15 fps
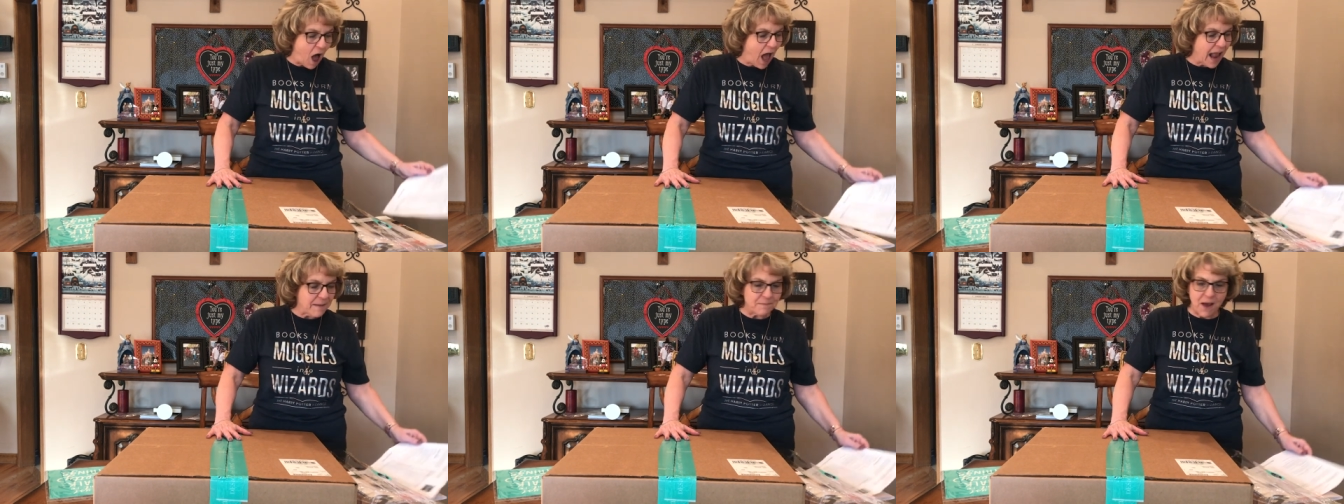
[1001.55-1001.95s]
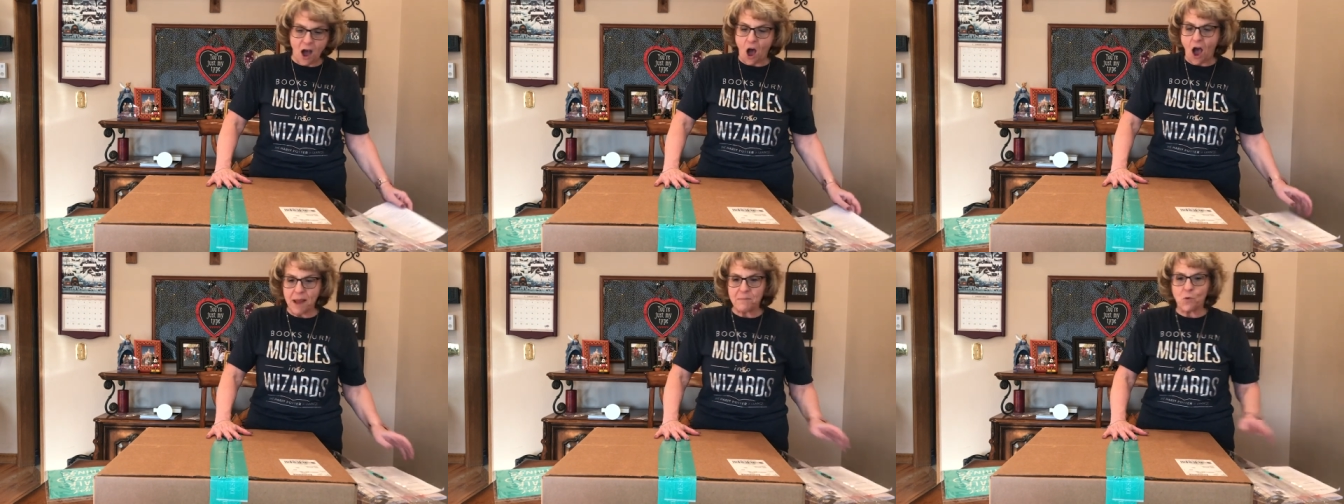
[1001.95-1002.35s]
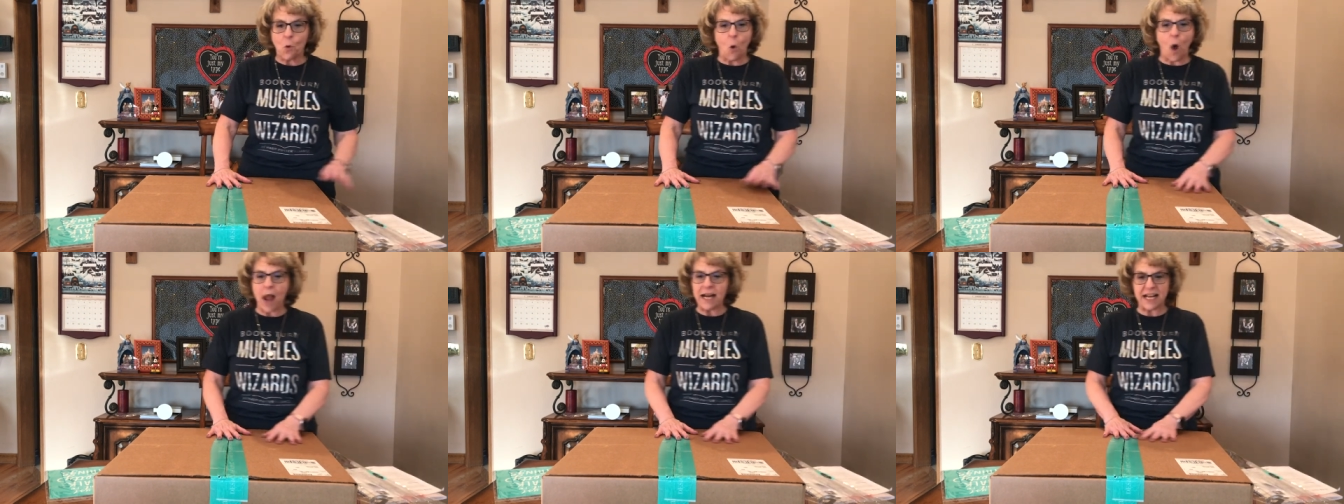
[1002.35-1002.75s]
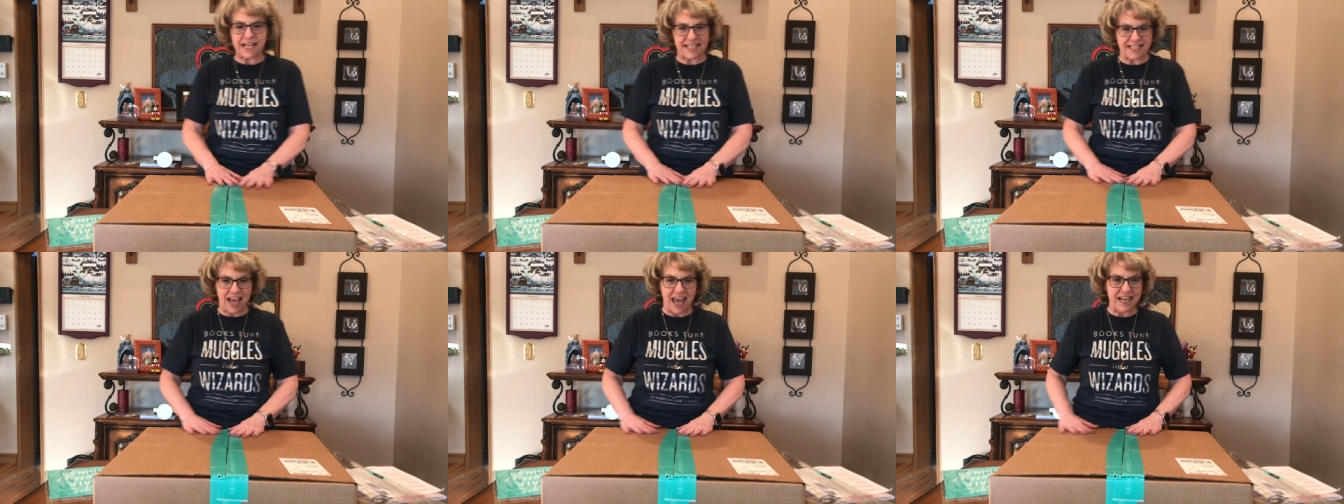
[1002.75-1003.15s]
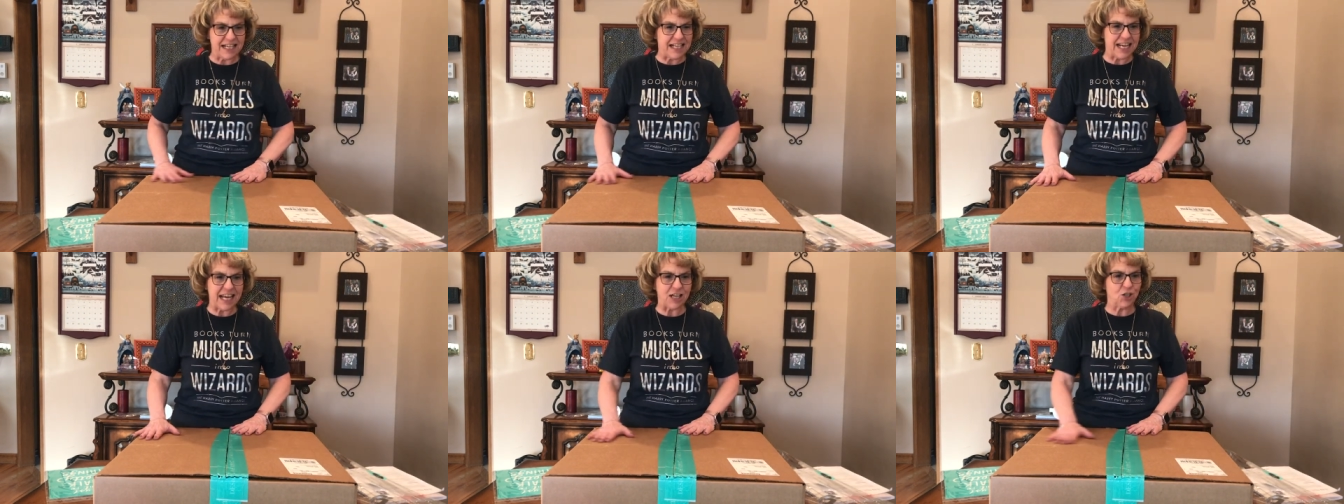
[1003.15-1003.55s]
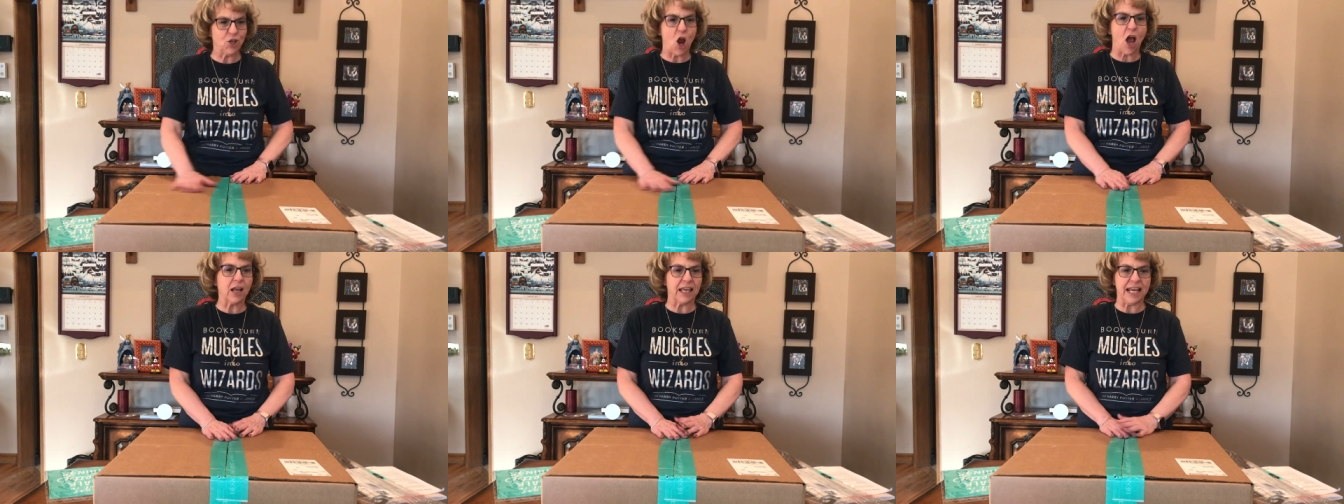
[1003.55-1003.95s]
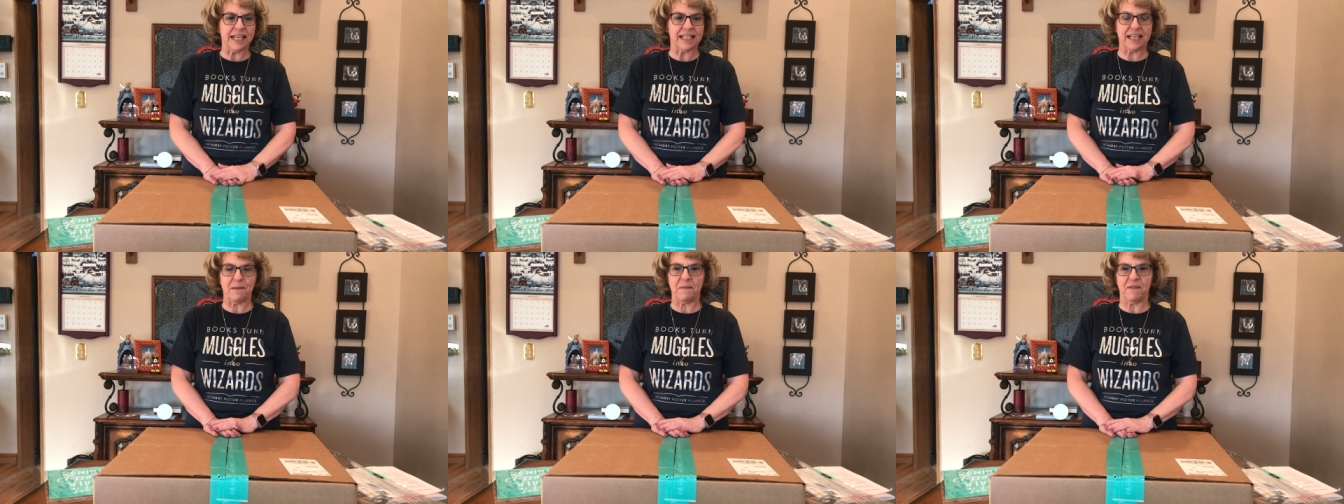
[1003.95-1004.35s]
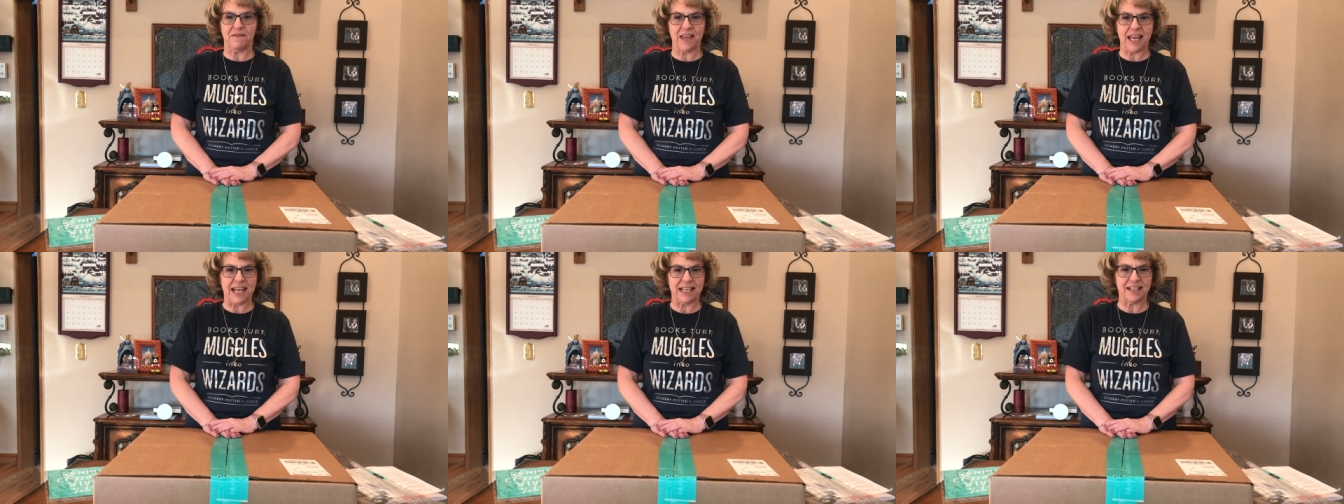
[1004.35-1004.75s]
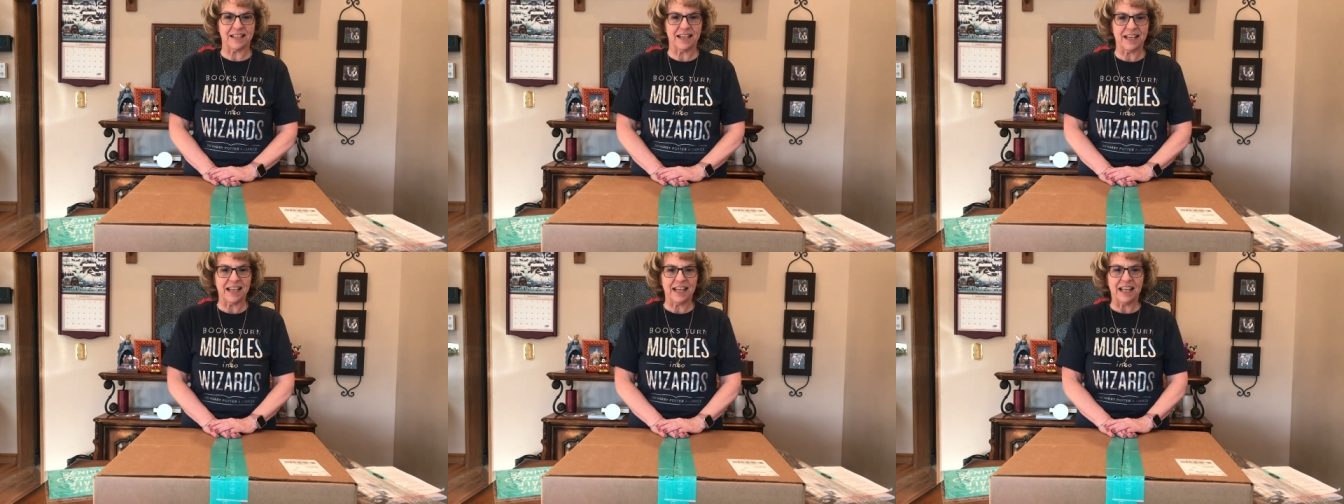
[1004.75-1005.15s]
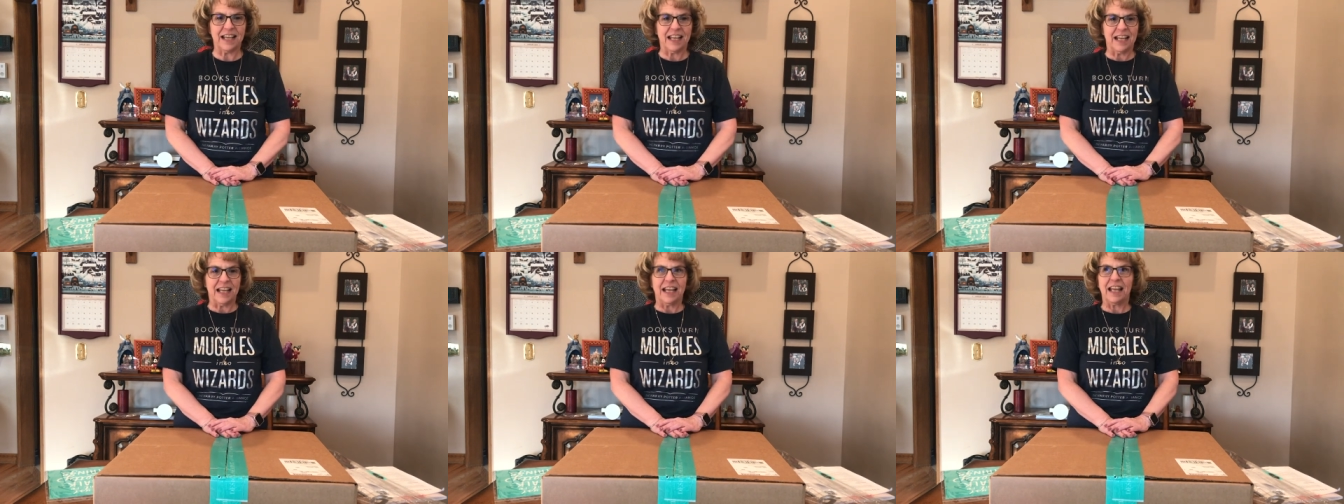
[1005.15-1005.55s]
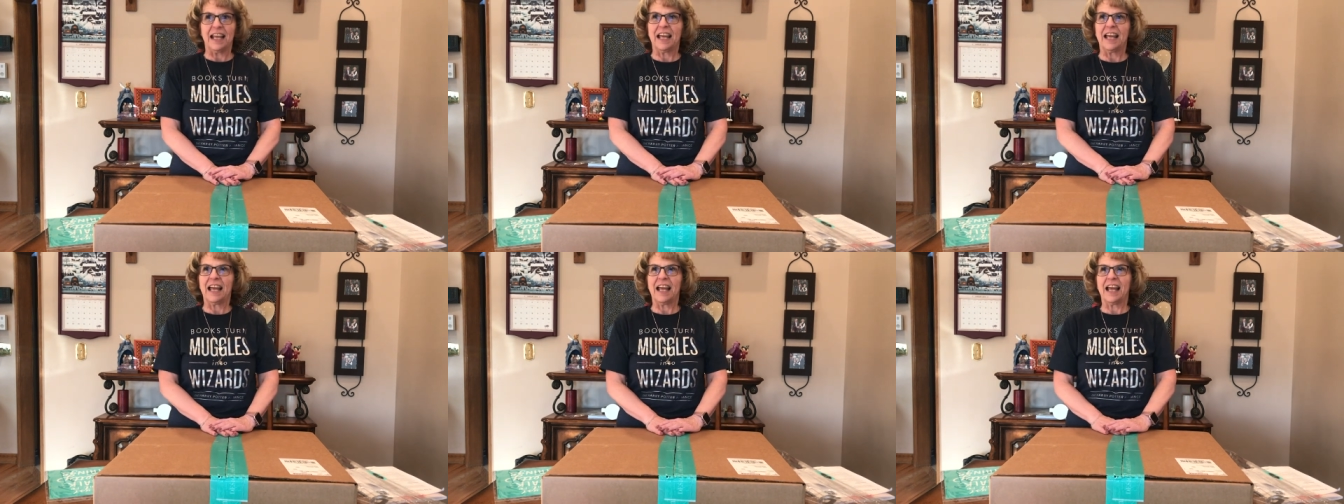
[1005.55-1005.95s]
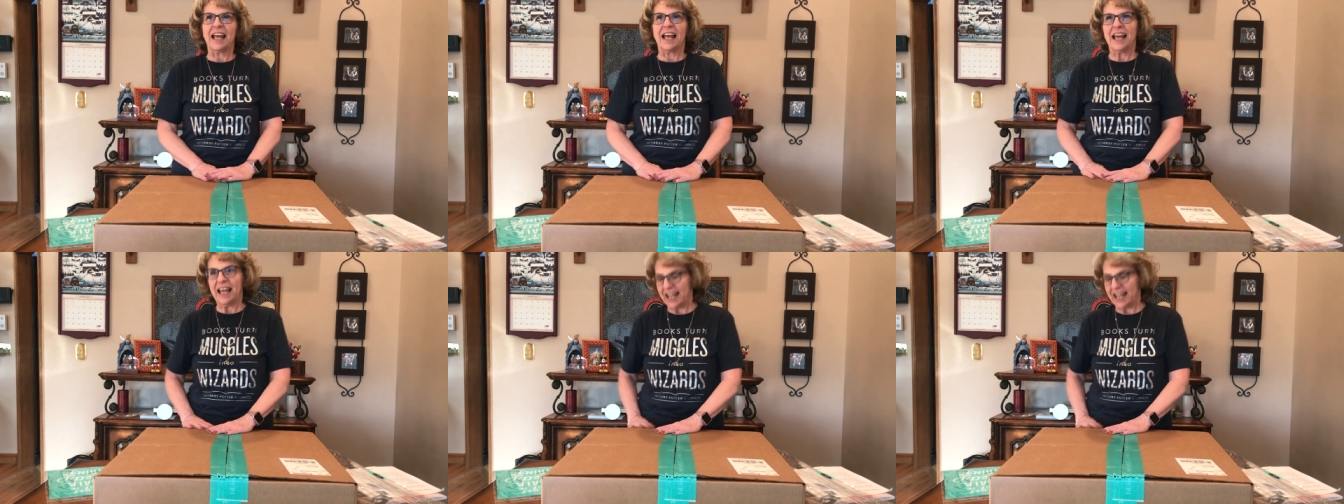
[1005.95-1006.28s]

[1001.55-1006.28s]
I'm I'm quite excited to get chalking some of these. we're going to be chalking tonight,